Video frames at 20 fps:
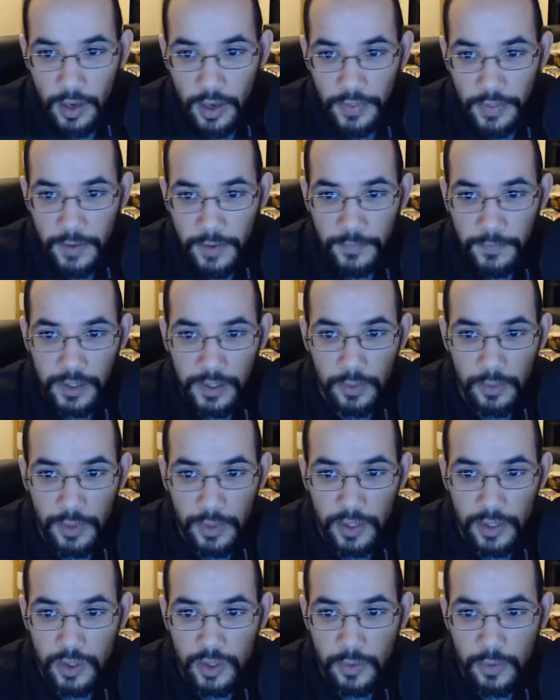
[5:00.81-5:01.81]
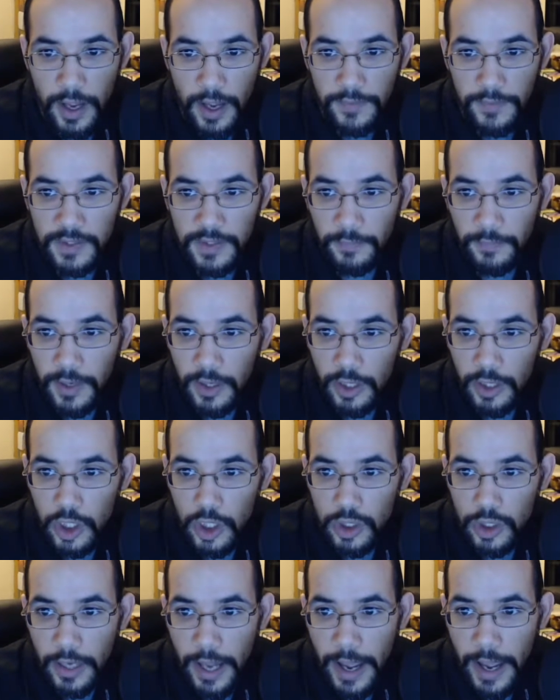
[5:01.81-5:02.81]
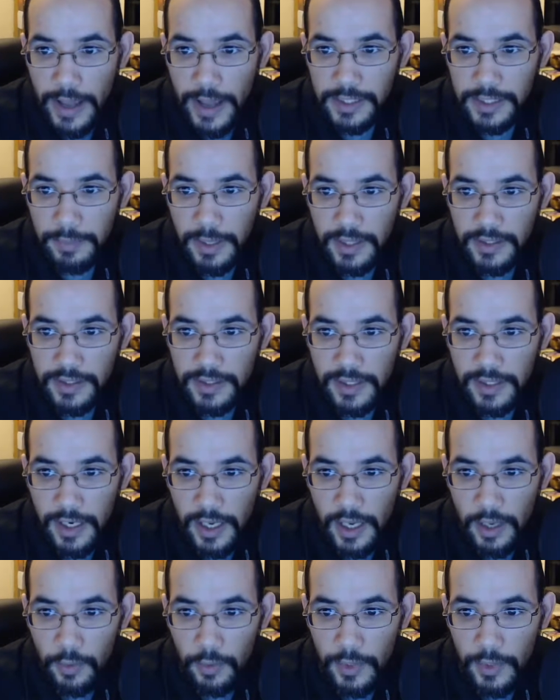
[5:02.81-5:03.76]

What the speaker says: Thankfully, we do have some very good aspects today.